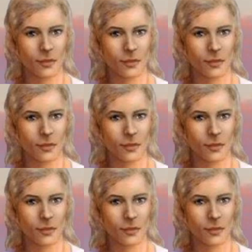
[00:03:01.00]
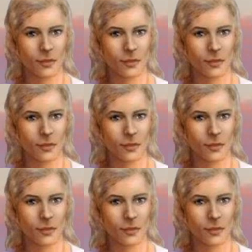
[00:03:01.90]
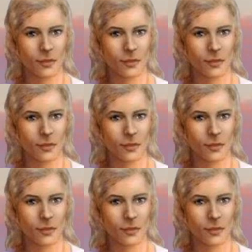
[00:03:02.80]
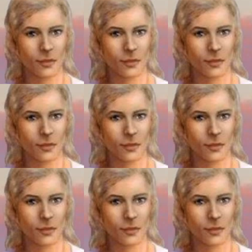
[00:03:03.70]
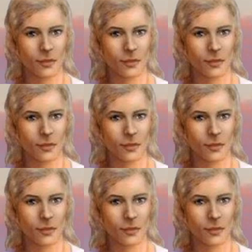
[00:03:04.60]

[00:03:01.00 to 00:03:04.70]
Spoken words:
The face doesn't move, so there is nothing to read.